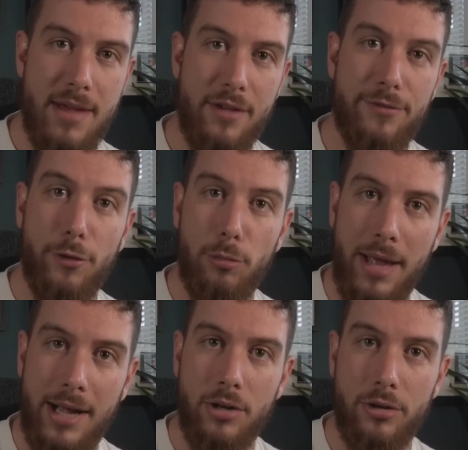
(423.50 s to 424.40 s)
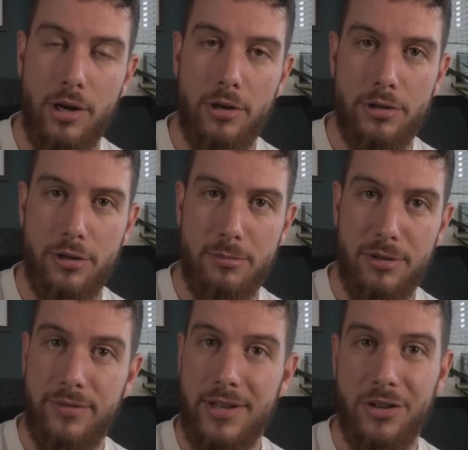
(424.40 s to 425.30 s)
a fullback or another
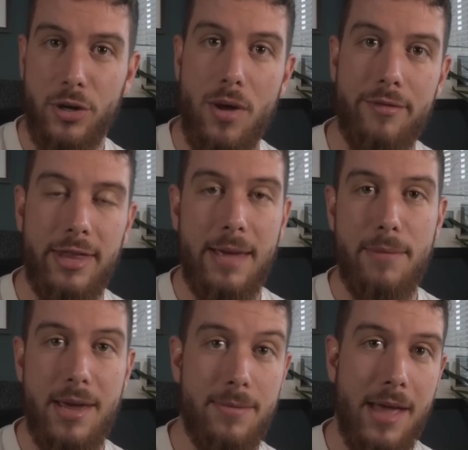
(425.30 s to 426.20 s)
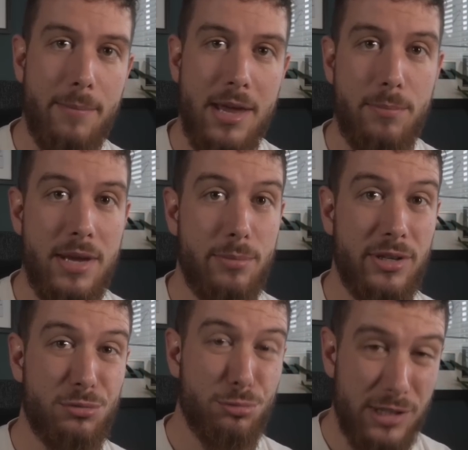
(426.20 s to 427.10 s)
midfielder, whoever that may be. But
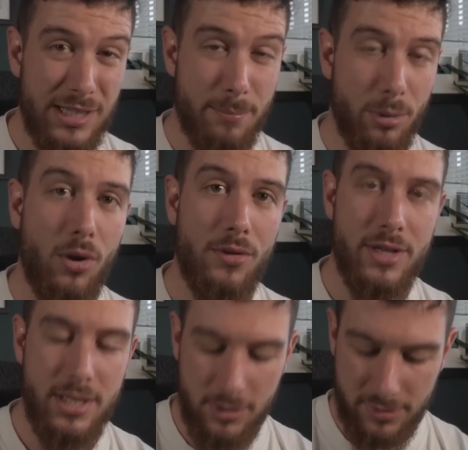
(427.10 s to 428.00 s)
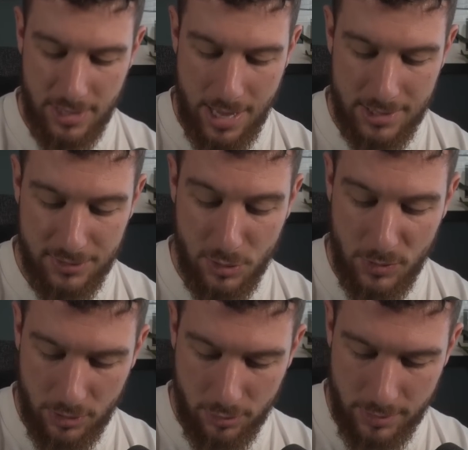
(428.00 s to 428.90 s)
it's really important that he does that, and he's doing
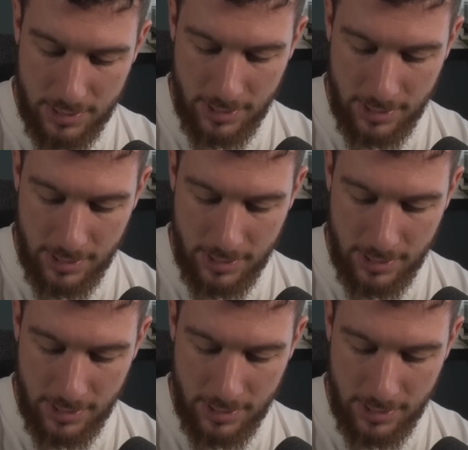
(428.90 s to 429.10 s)
it already.